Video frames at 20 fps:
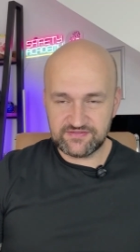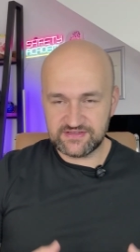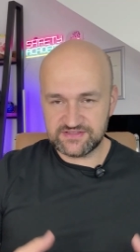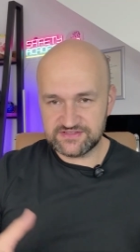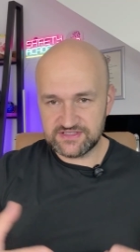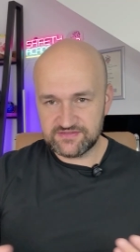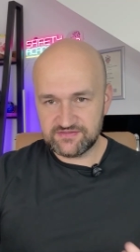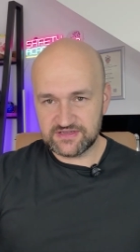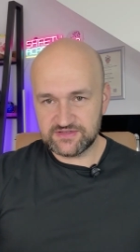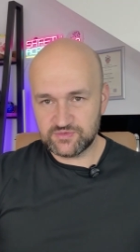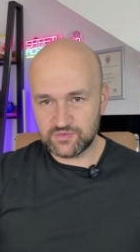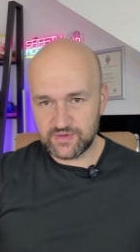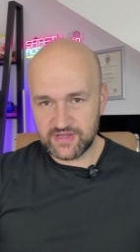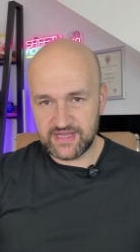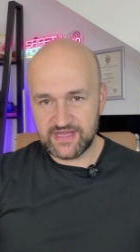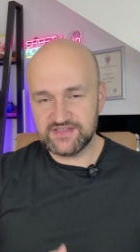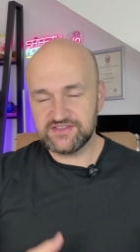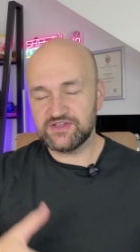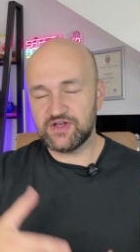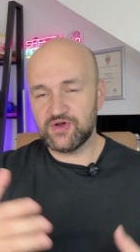in different
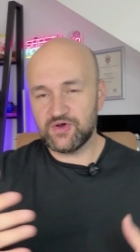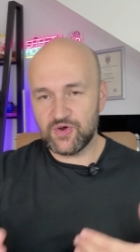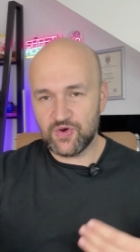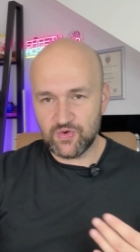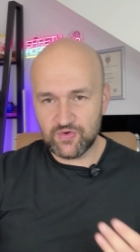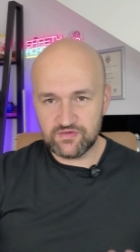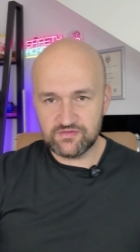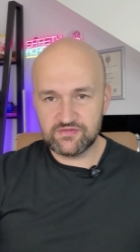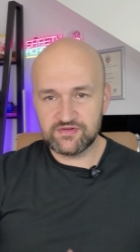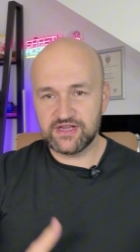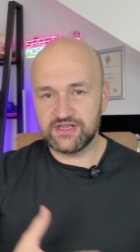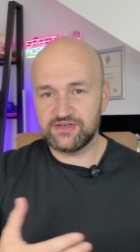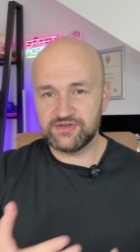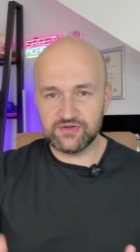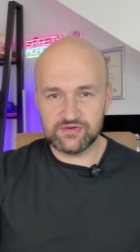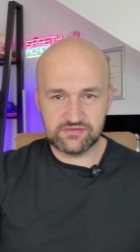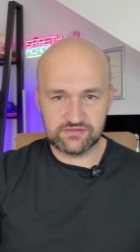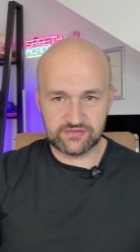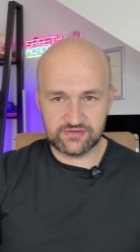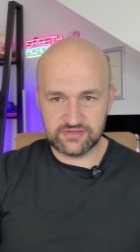ways over and
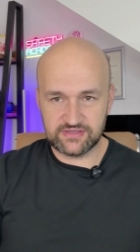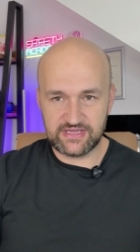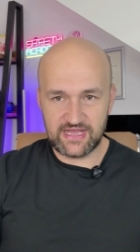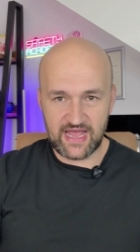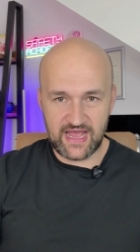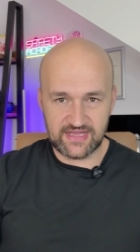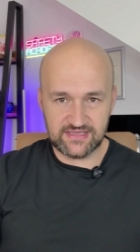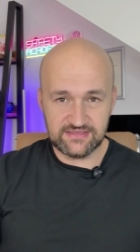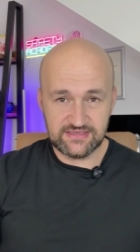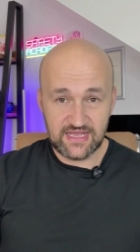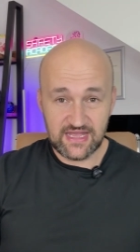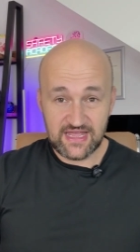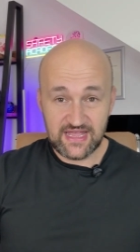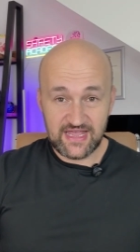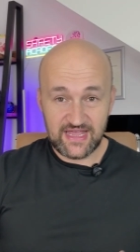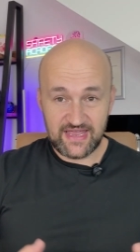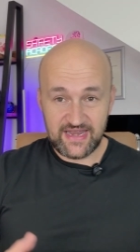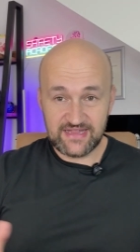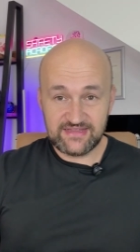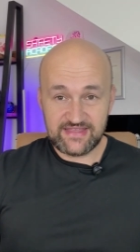over again,
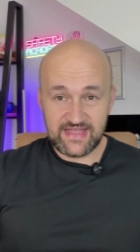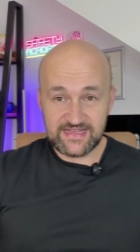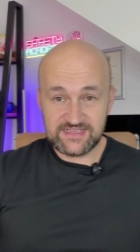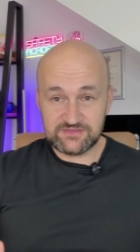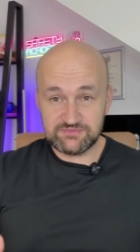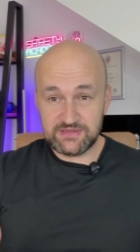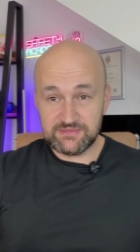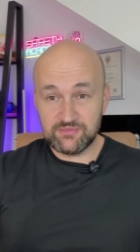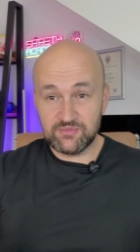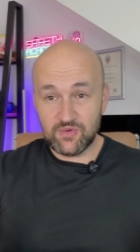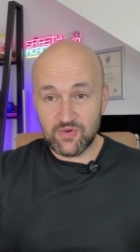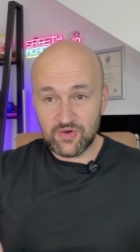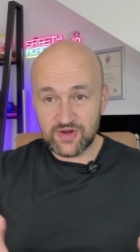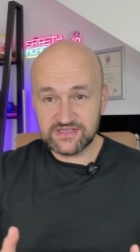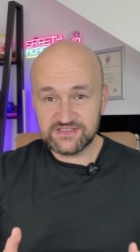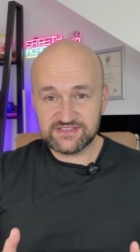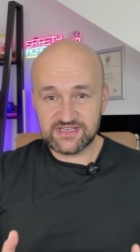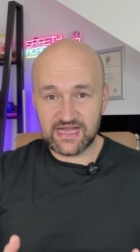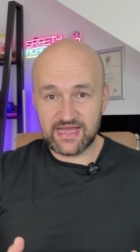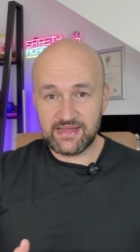and it takes me more
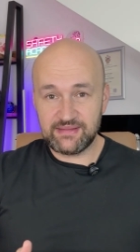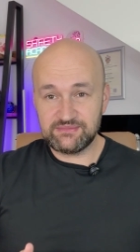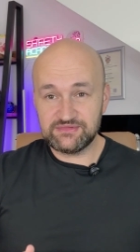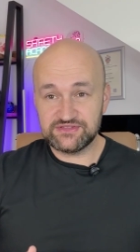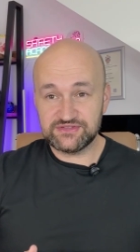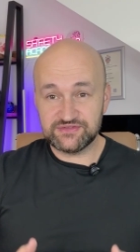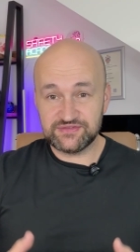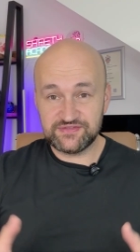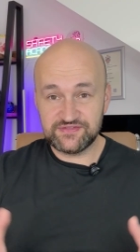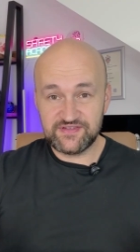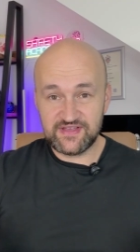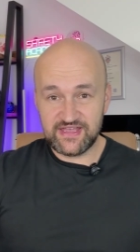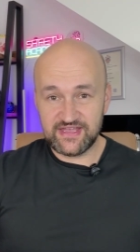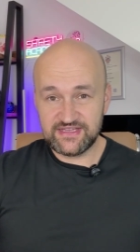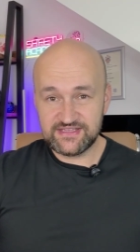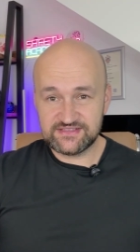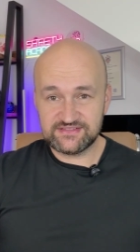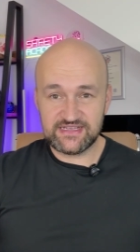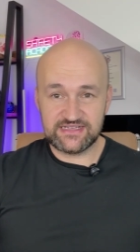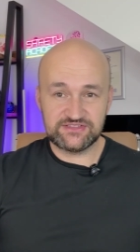time to
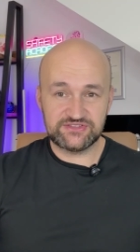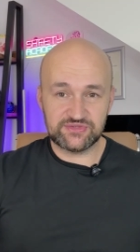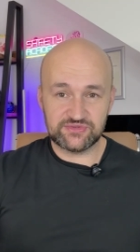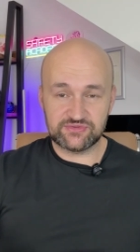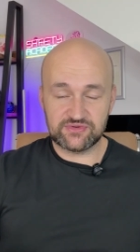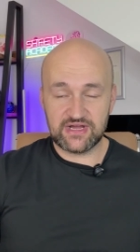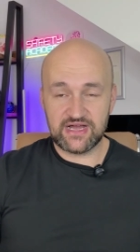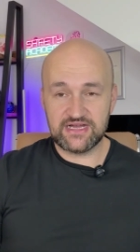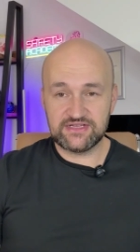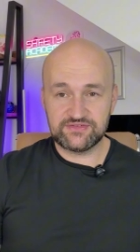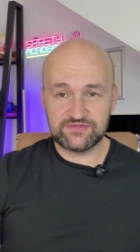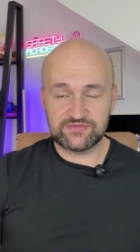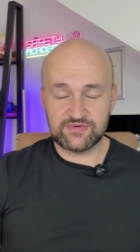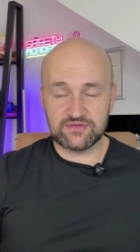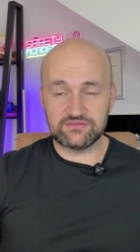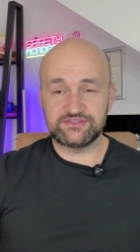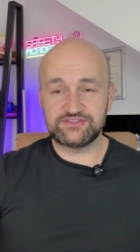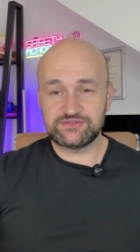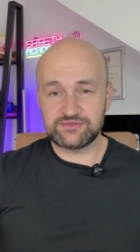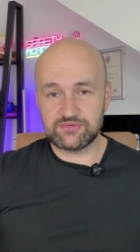fix than to write
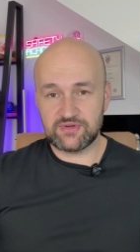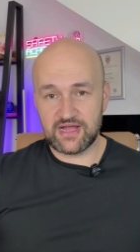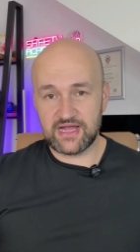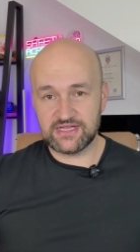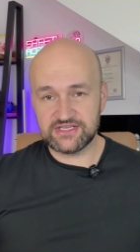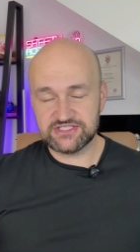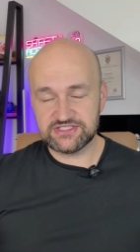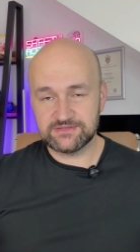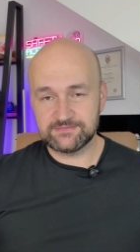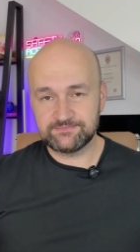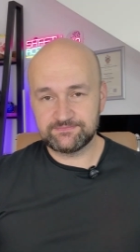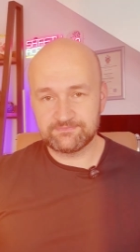from scratch.